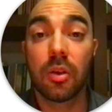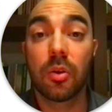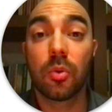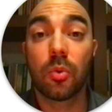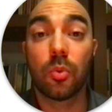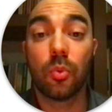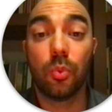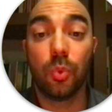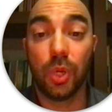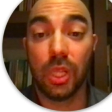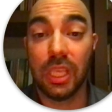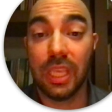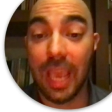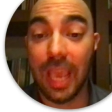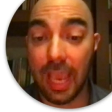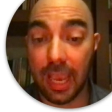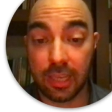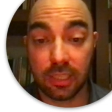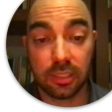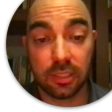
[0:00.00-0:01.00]

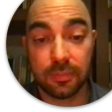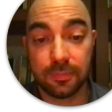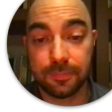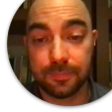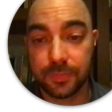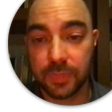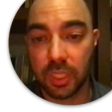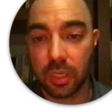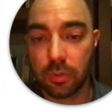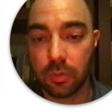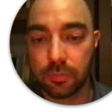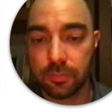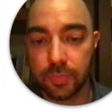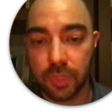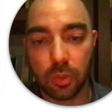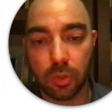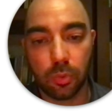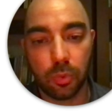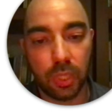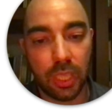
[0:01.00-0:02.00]
React.
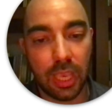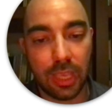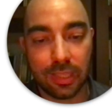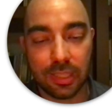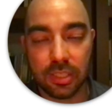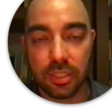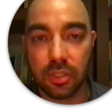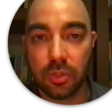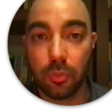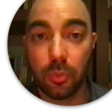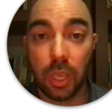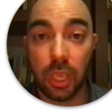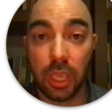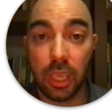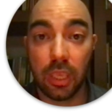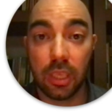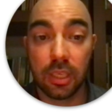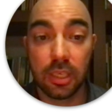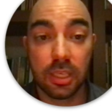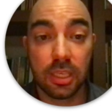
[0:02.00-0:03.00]
React is the
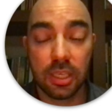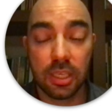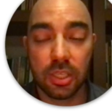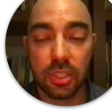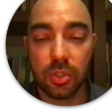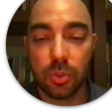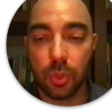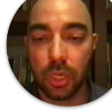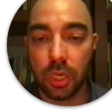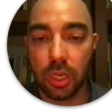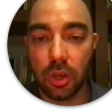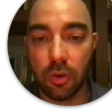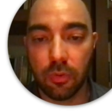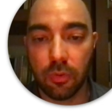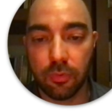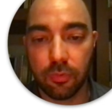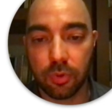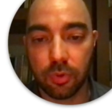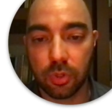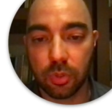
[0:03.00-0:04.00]
way to go
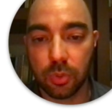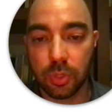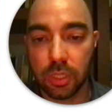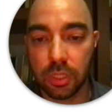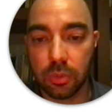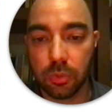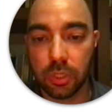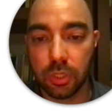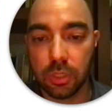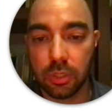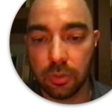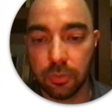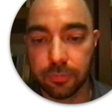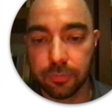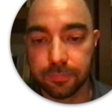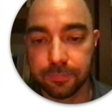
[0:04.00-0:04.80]
for 2022.